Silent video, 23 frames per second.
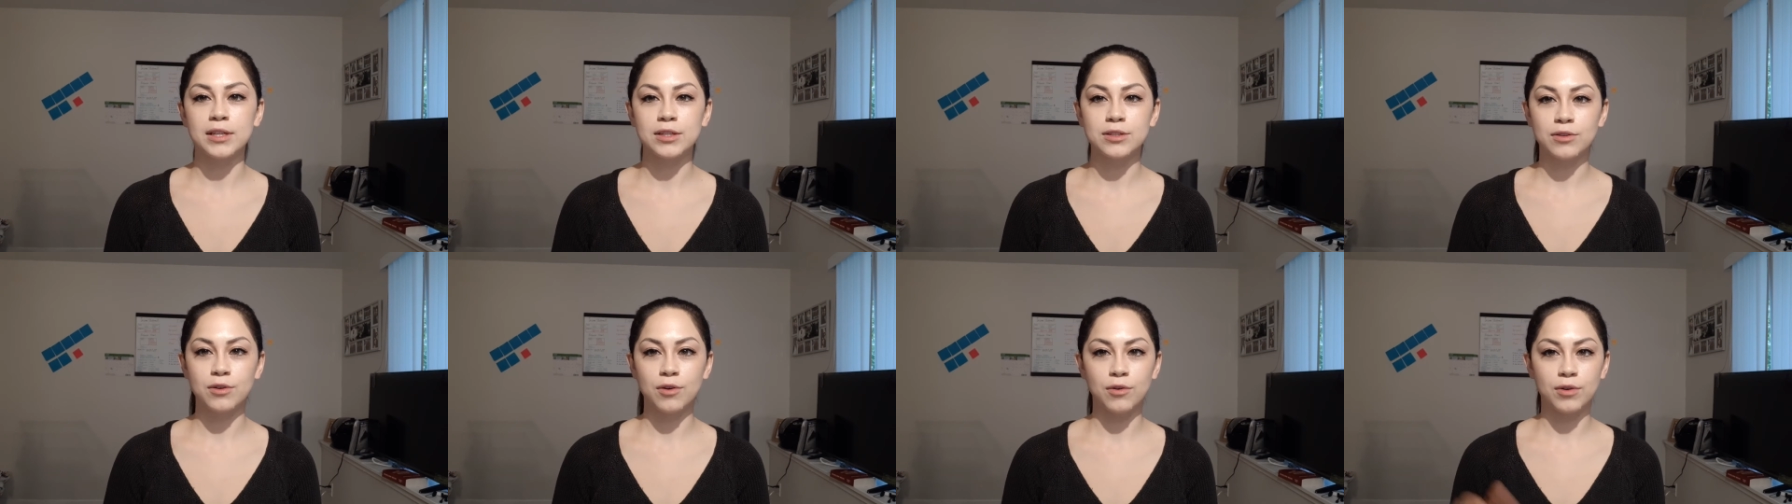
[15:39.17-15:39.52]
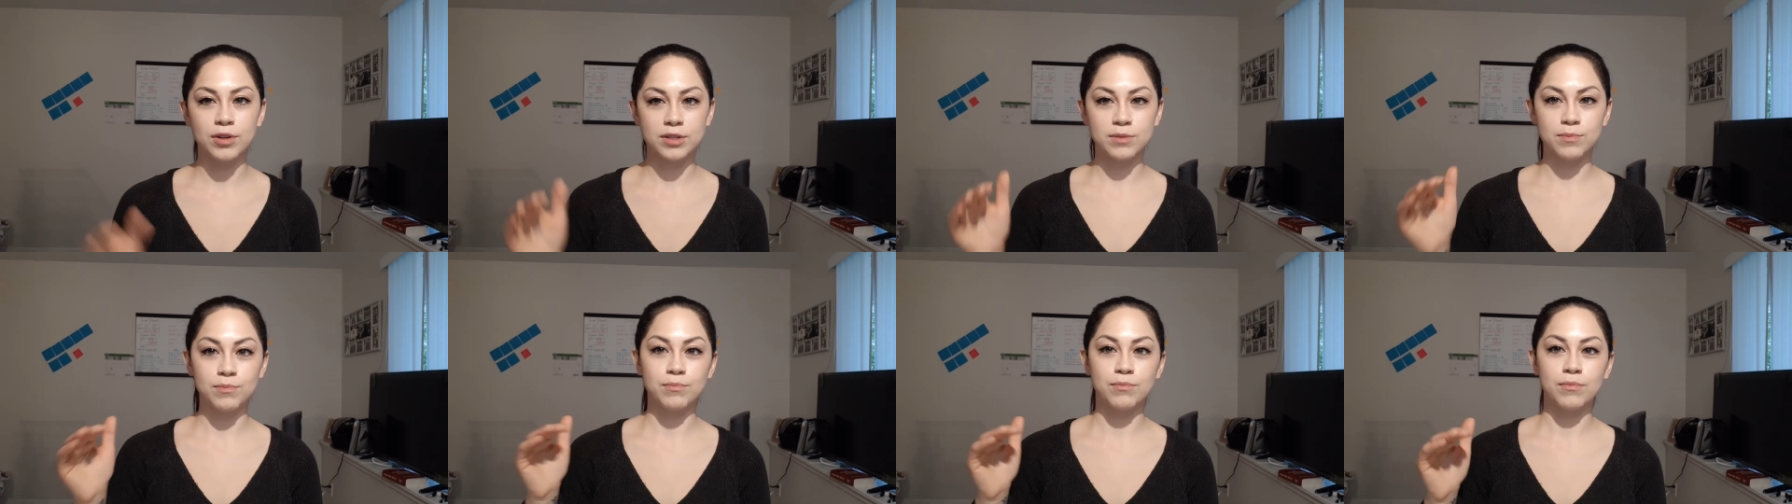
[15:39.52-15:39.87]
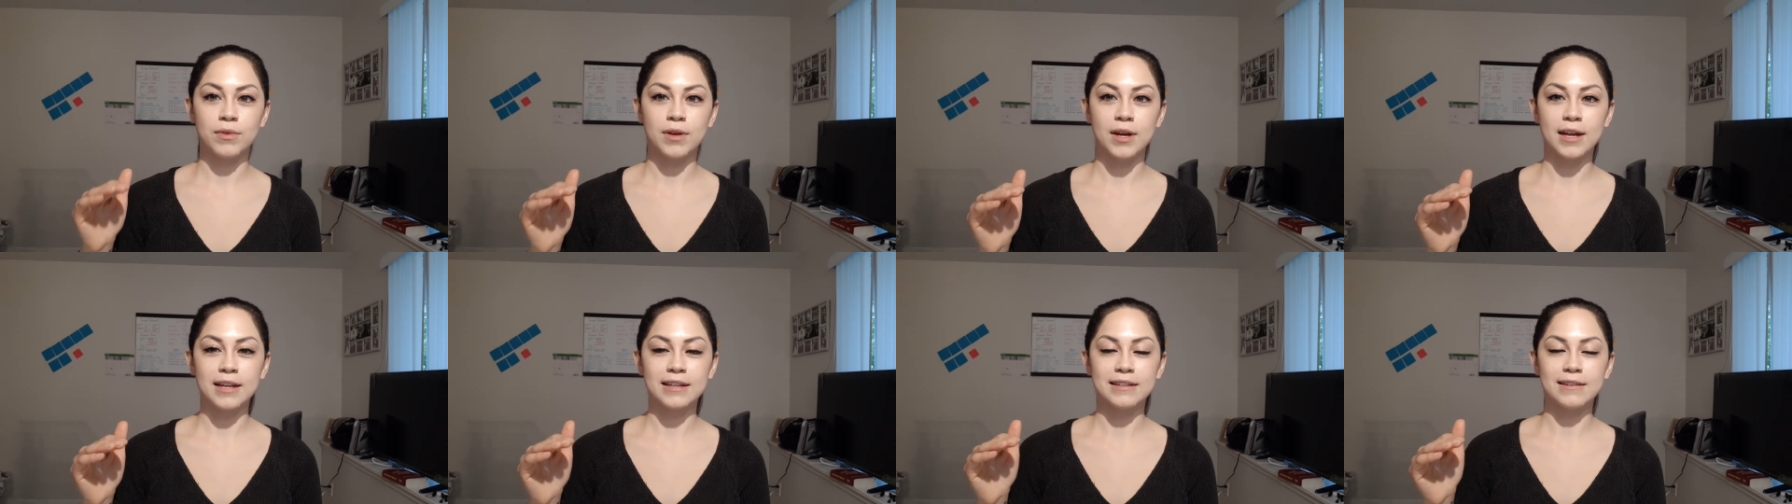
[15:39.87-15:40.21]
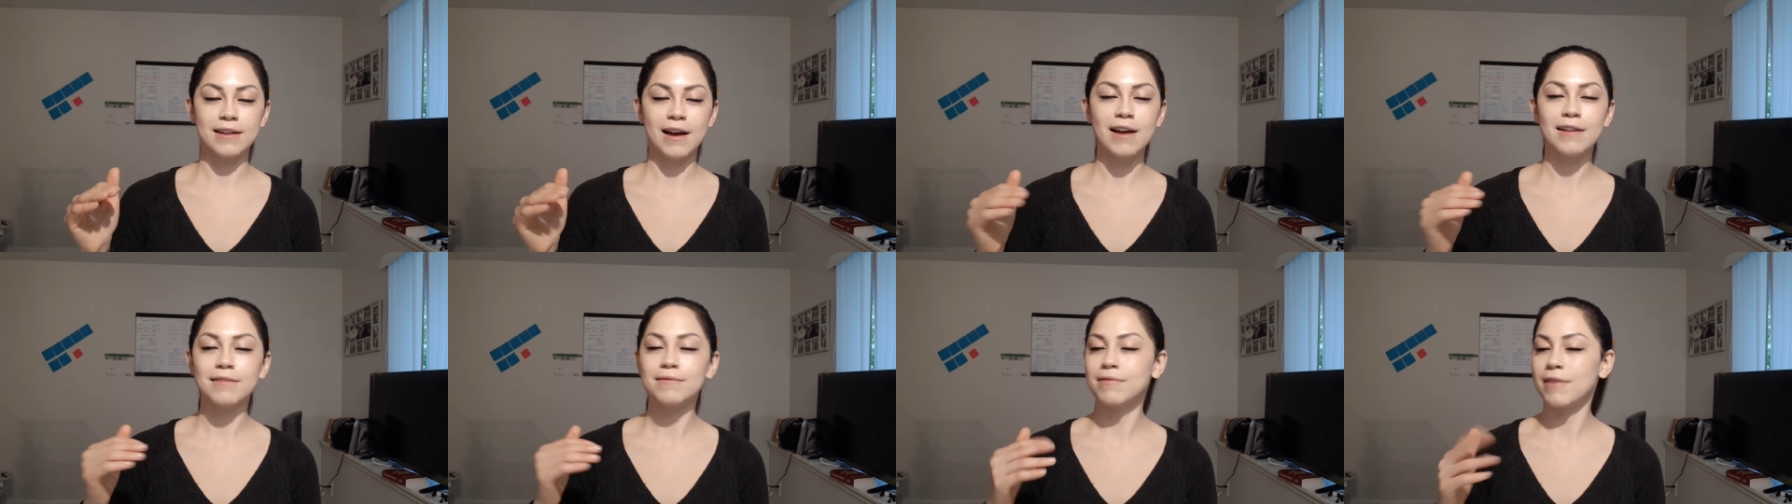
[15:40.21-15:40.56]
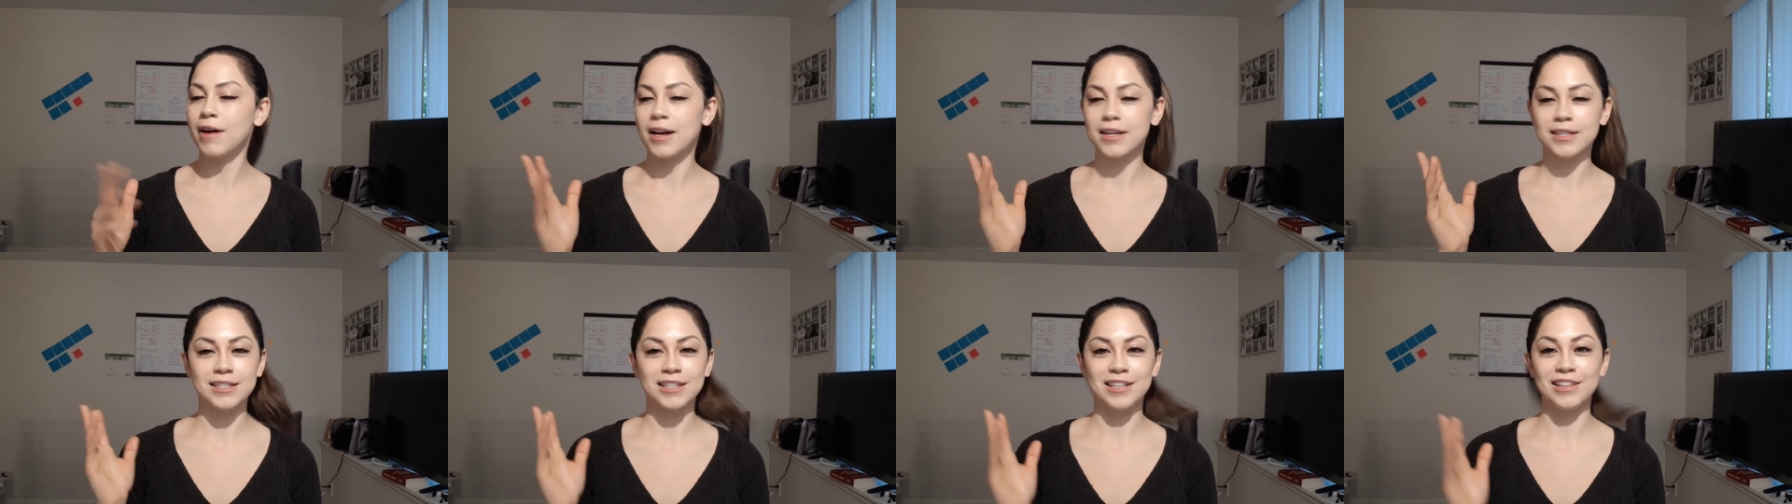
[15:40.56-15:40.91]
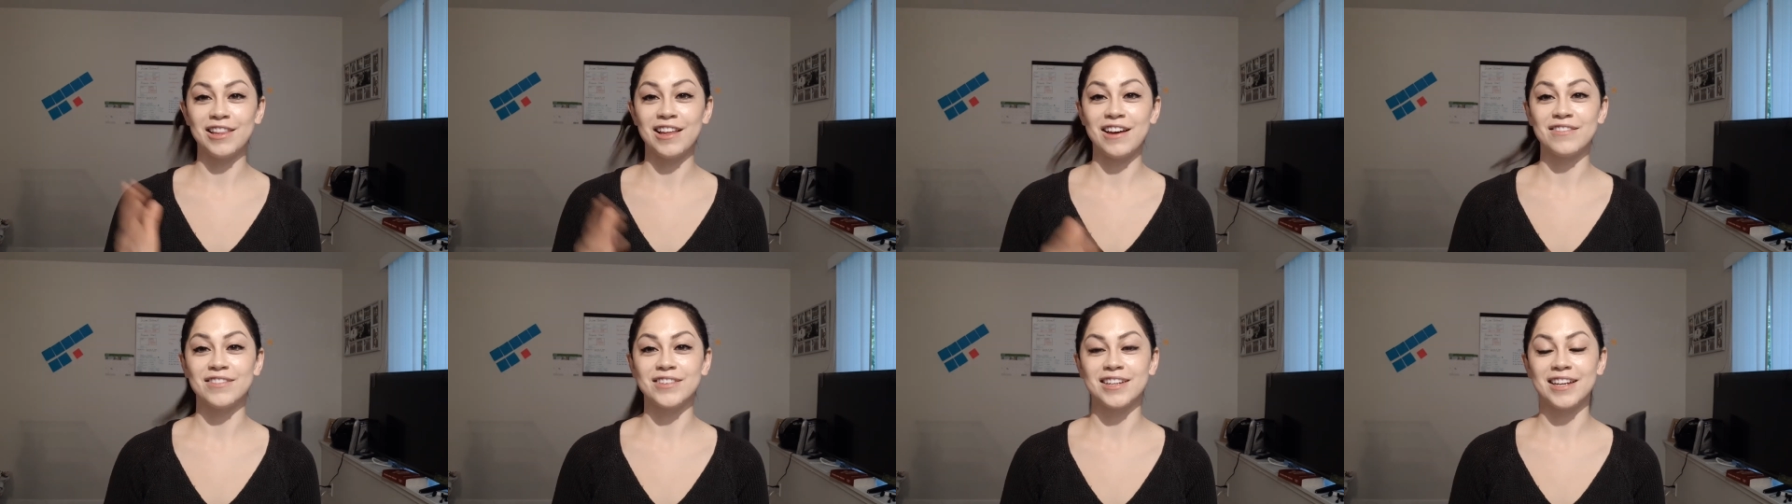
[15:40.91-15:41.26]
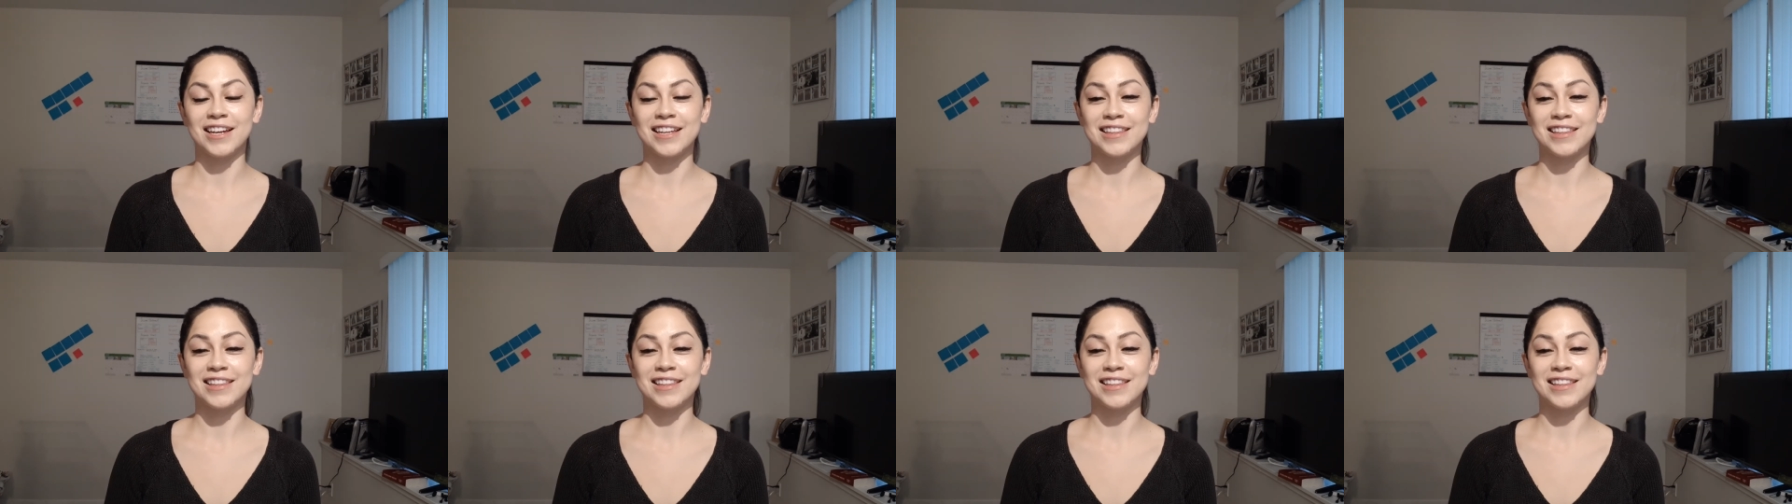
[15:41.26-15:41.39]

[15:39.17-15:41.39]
So it's, and I actually love it.